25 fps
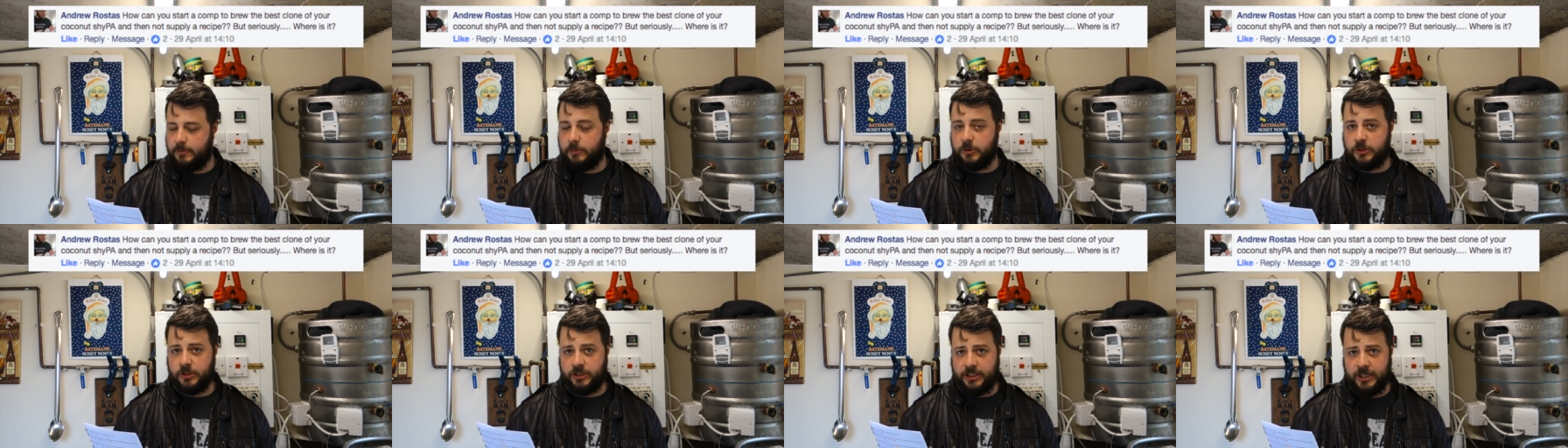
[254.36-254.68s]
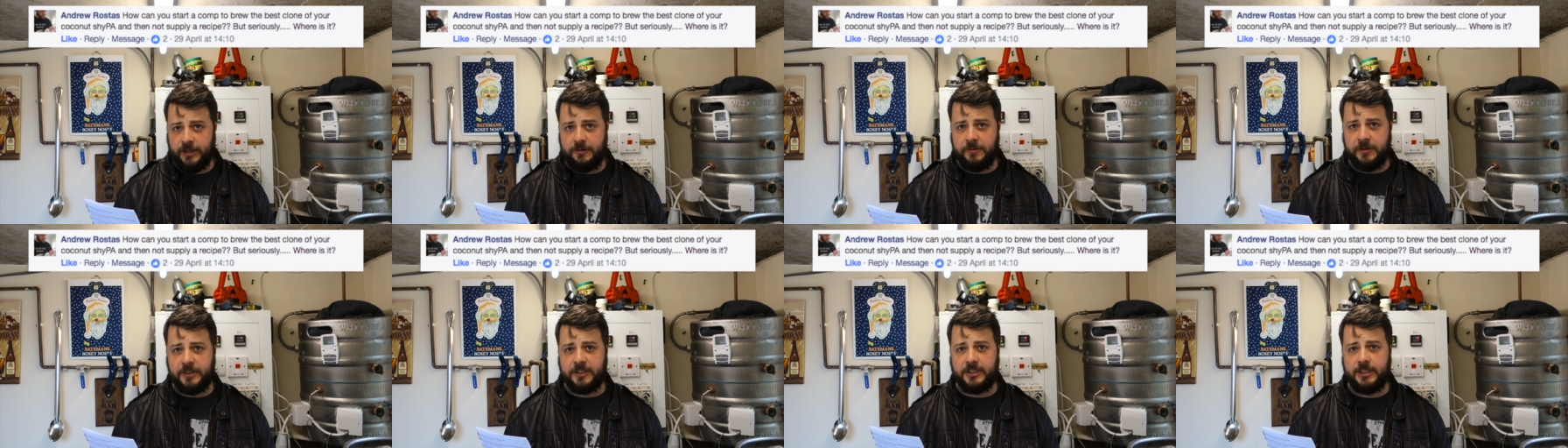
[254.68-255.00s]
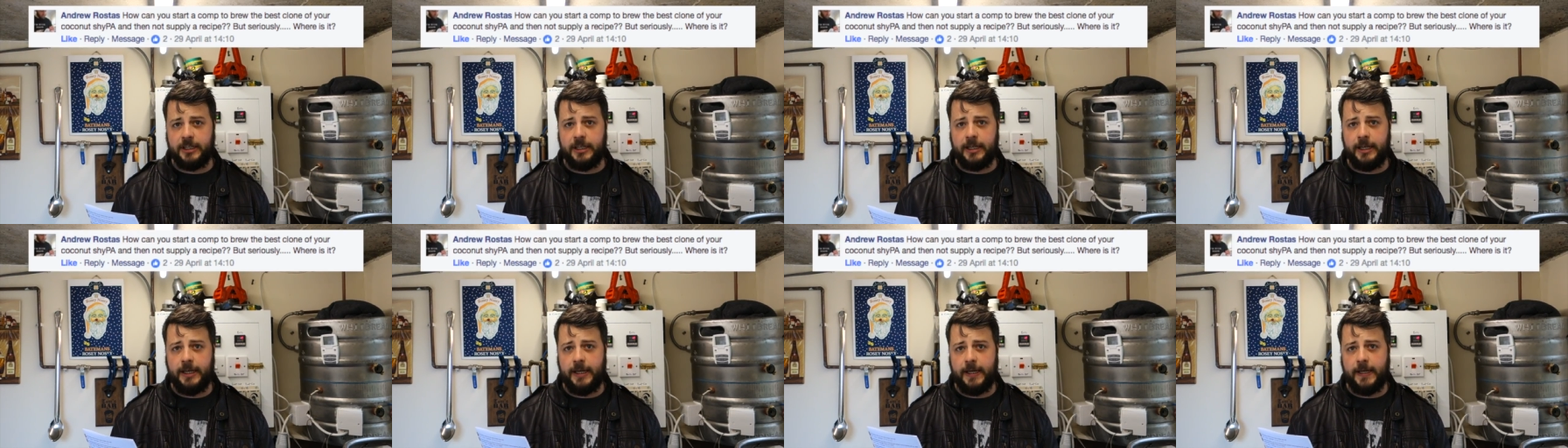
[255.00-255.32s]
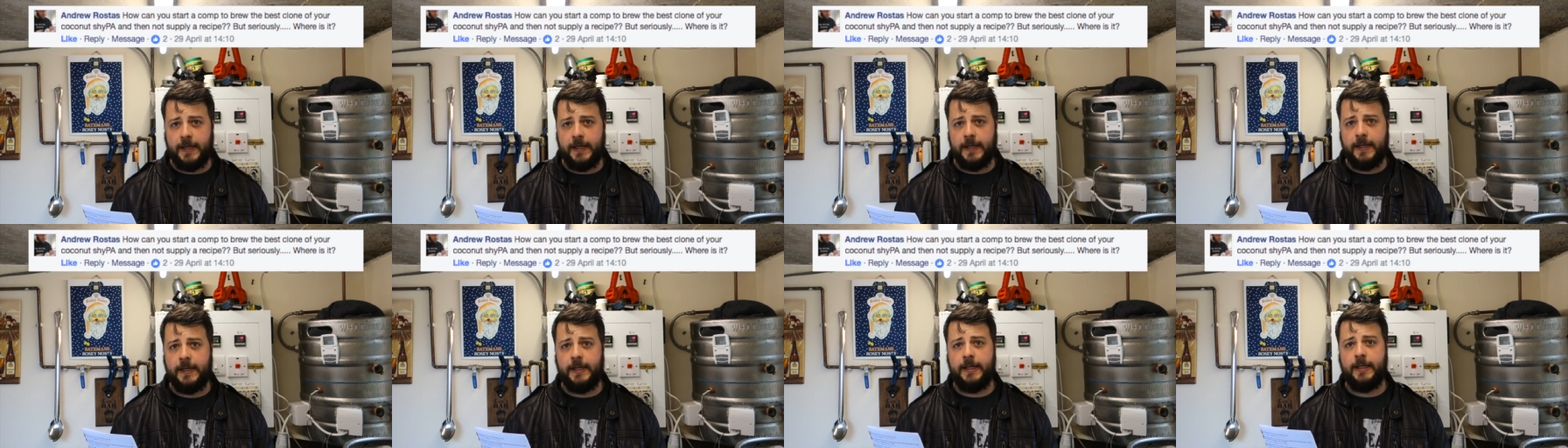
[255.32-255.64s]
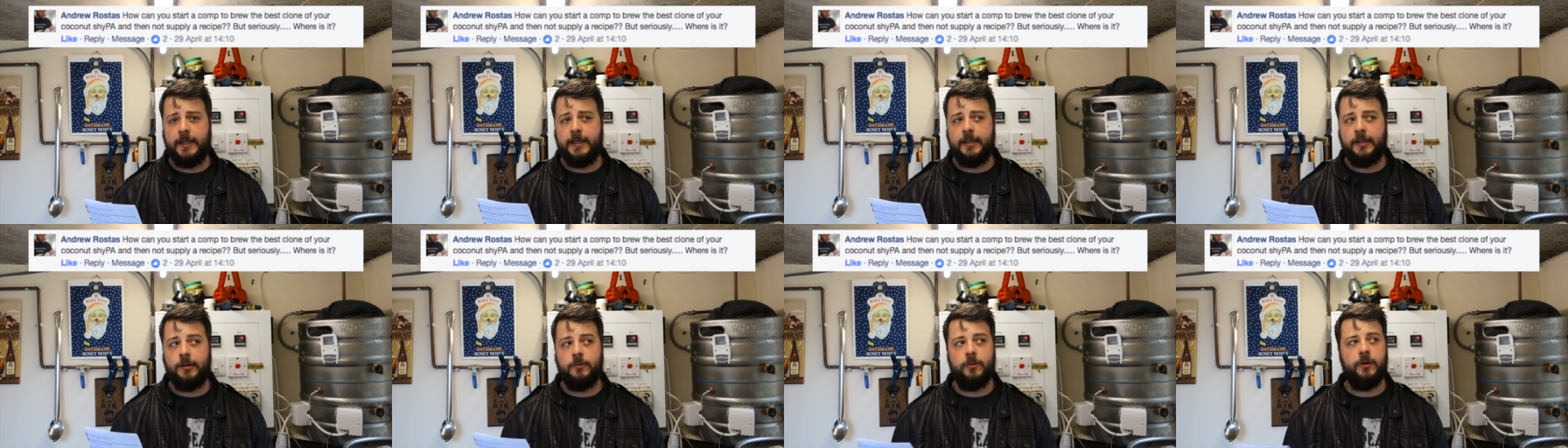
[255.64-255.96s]
Seriously,
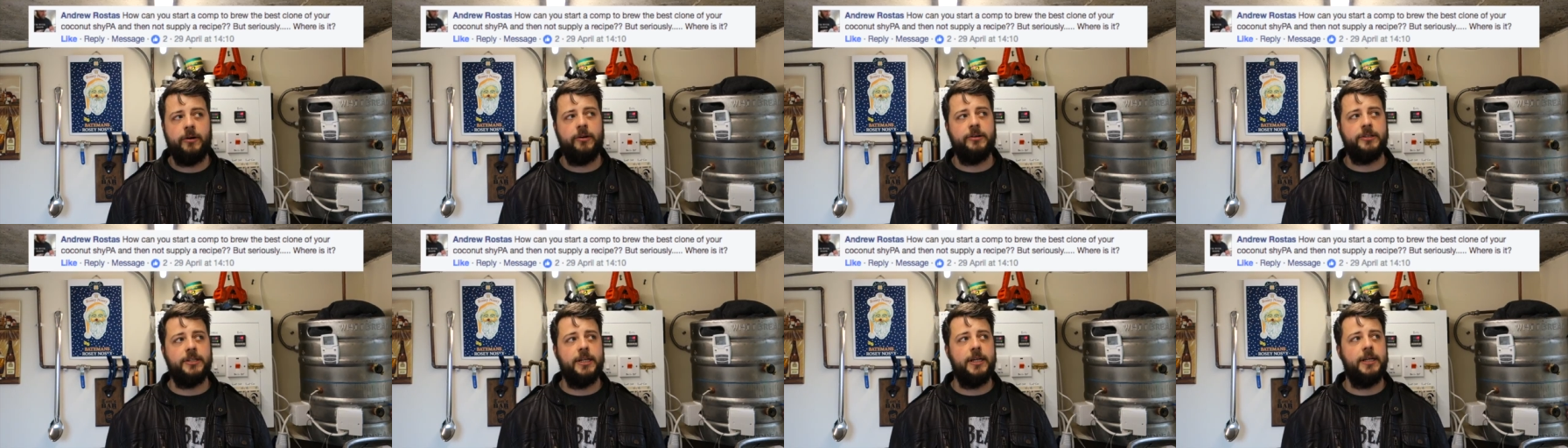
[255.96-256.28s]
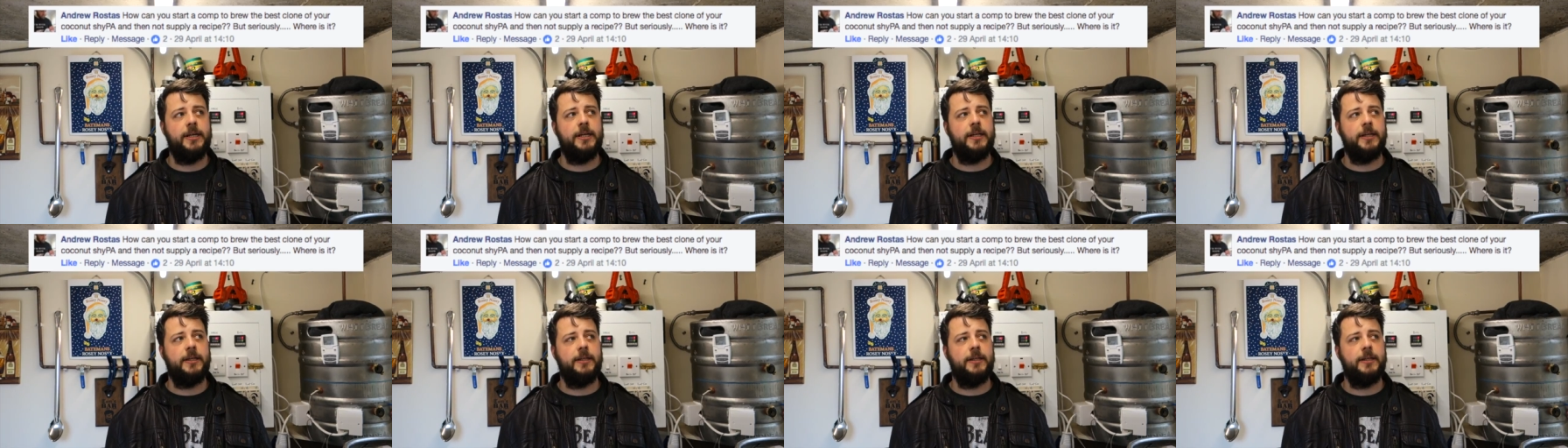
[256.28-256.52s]
where is it?